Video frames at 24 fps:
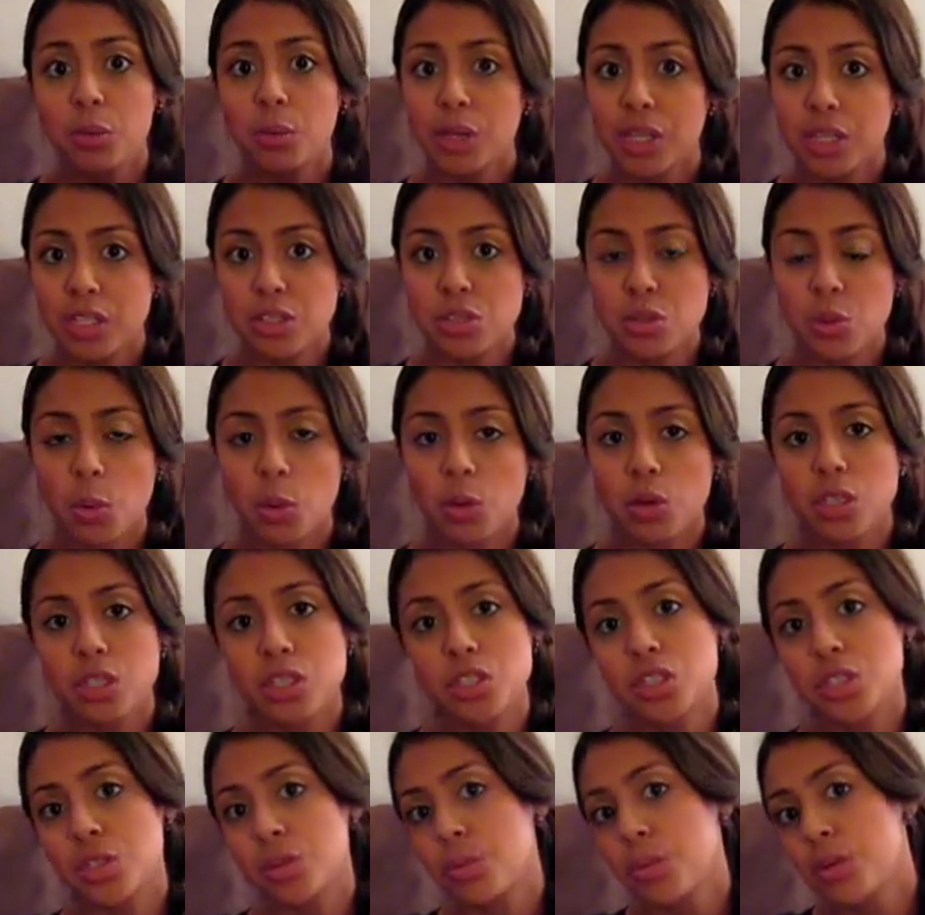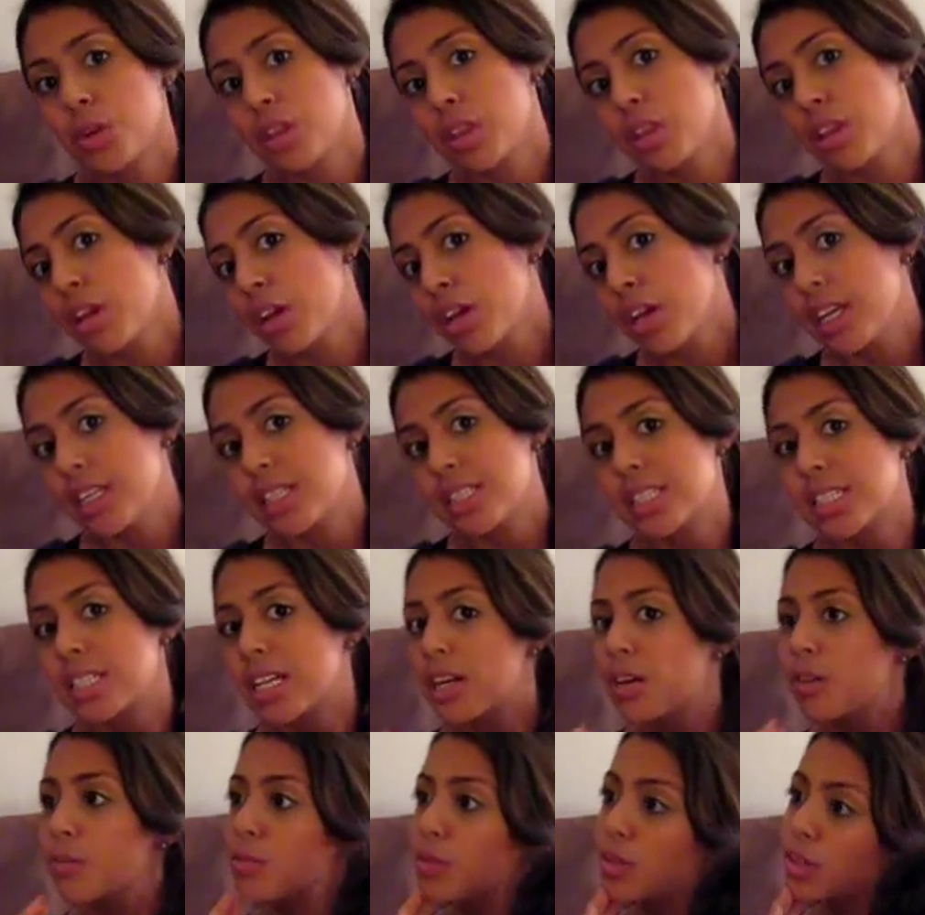with a toy, she would look,
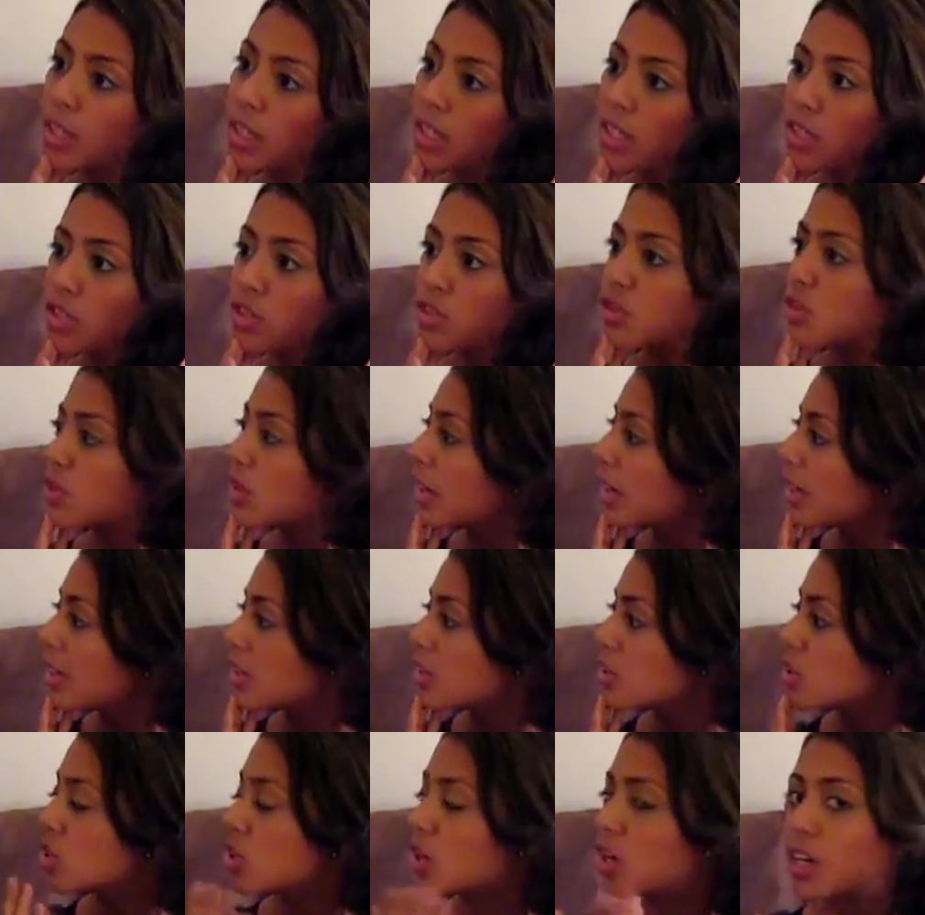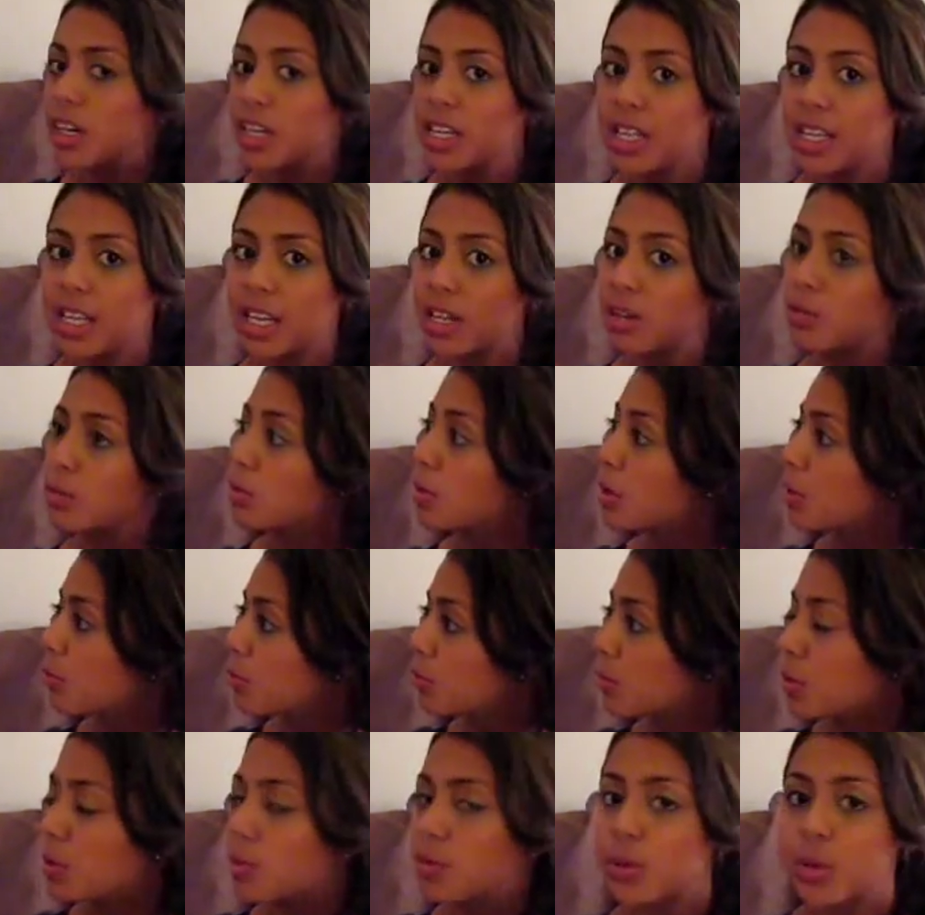instead of looking straight and turning like a
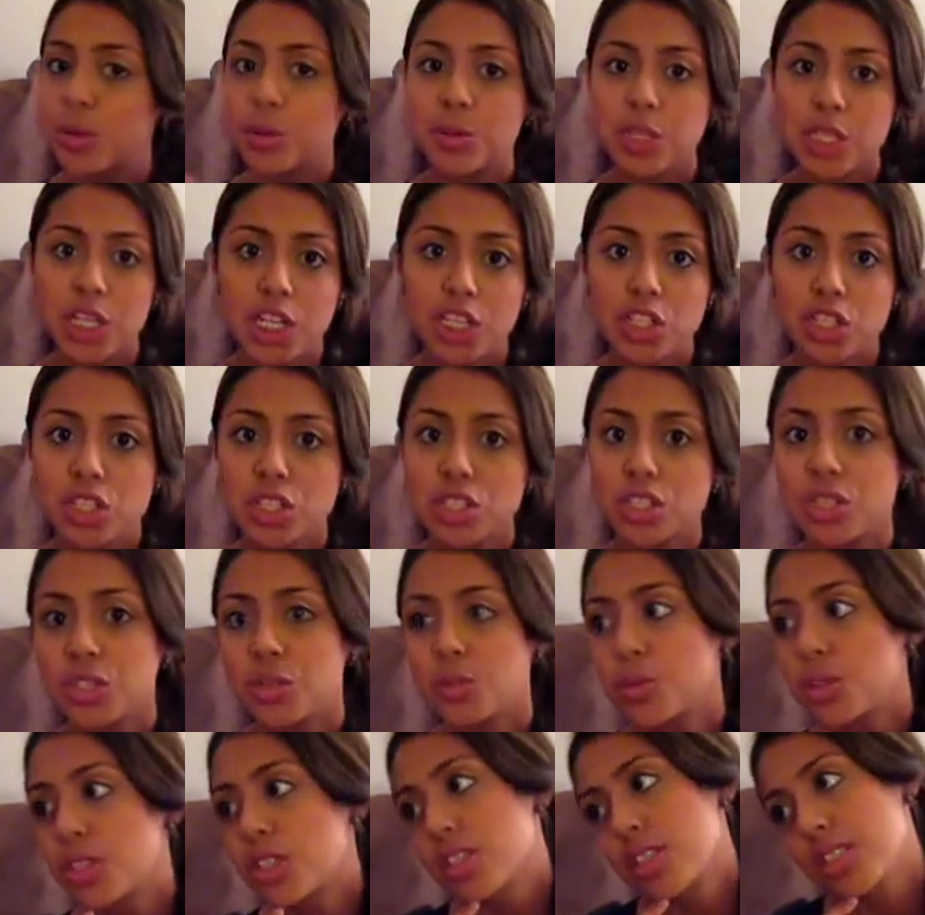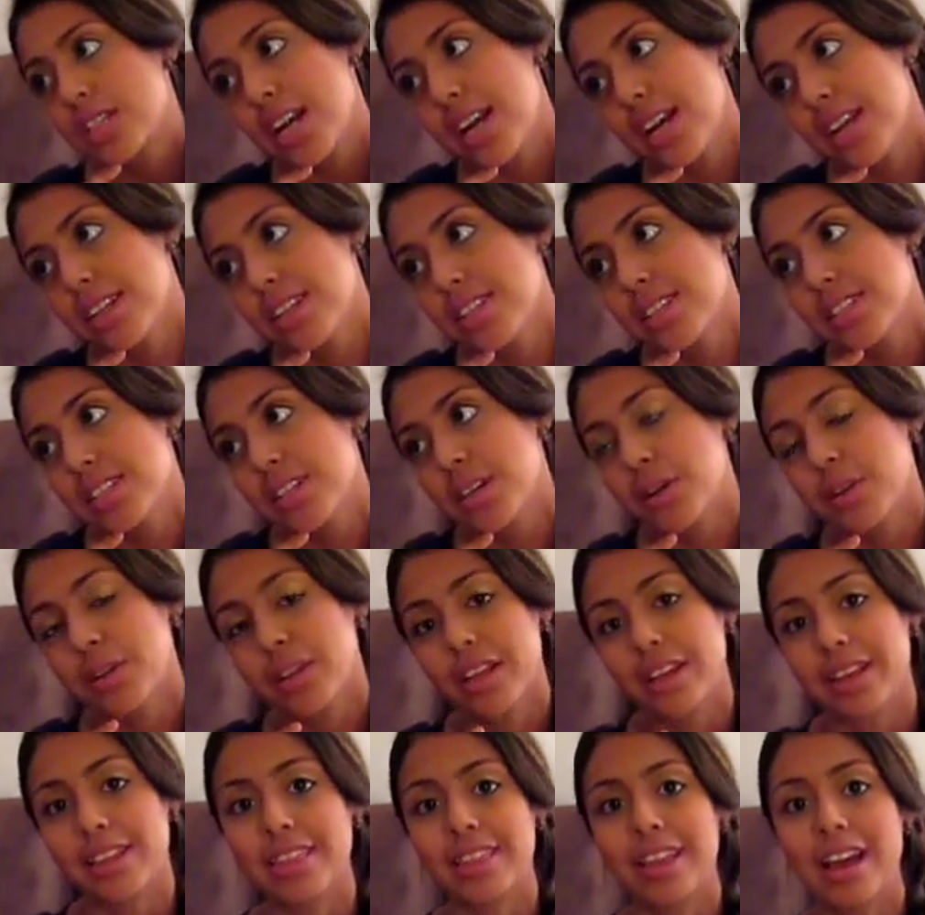full rotation, she would just kind of
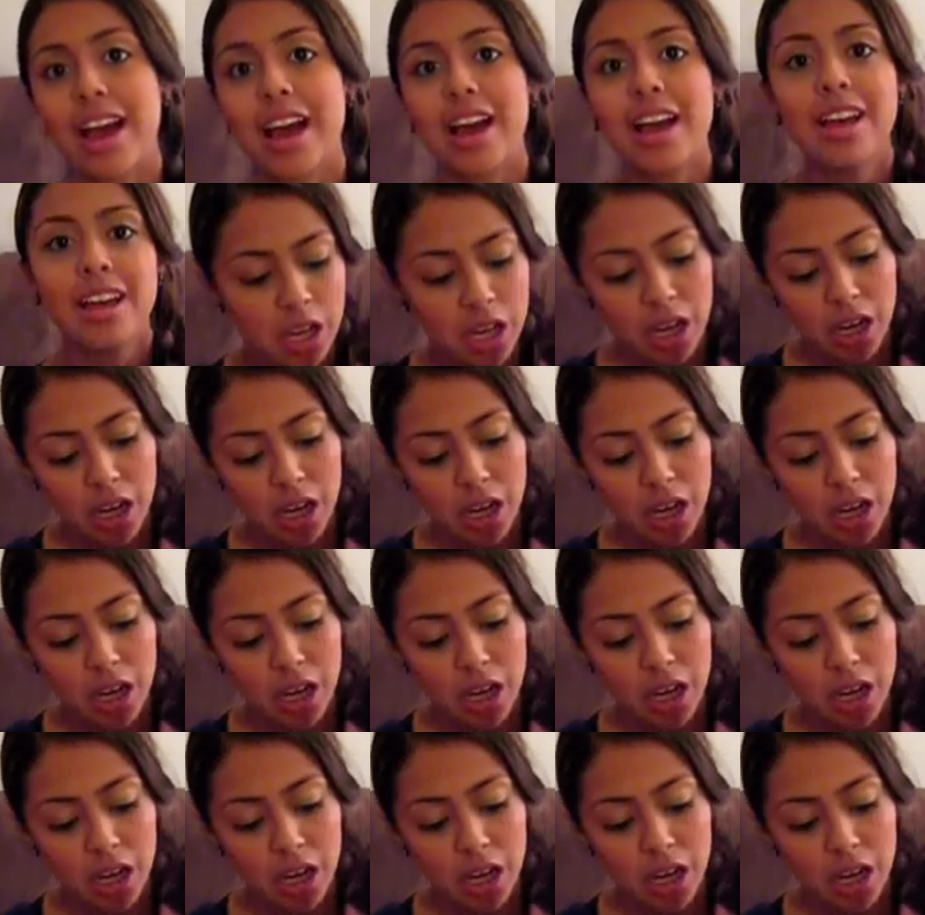tilt like that.